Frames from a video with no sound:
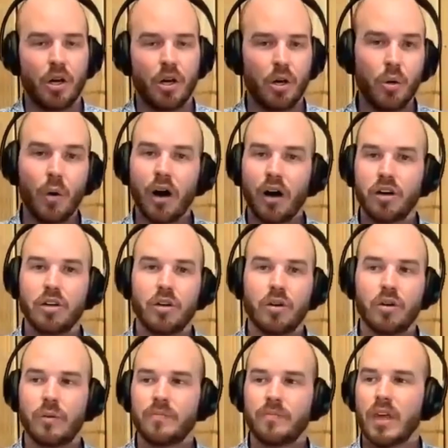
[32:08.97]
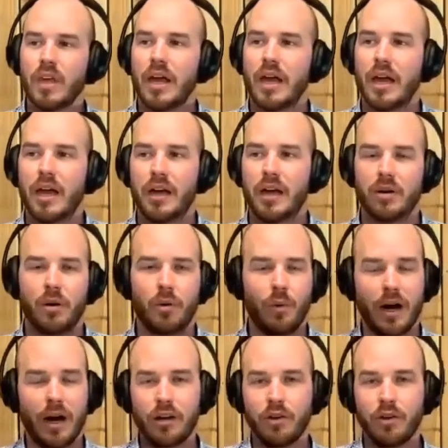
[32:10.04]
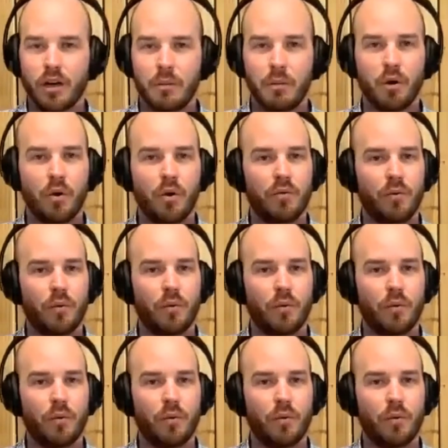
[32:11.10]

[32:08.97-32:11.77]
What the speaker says: Who are you, and why are you looking to move?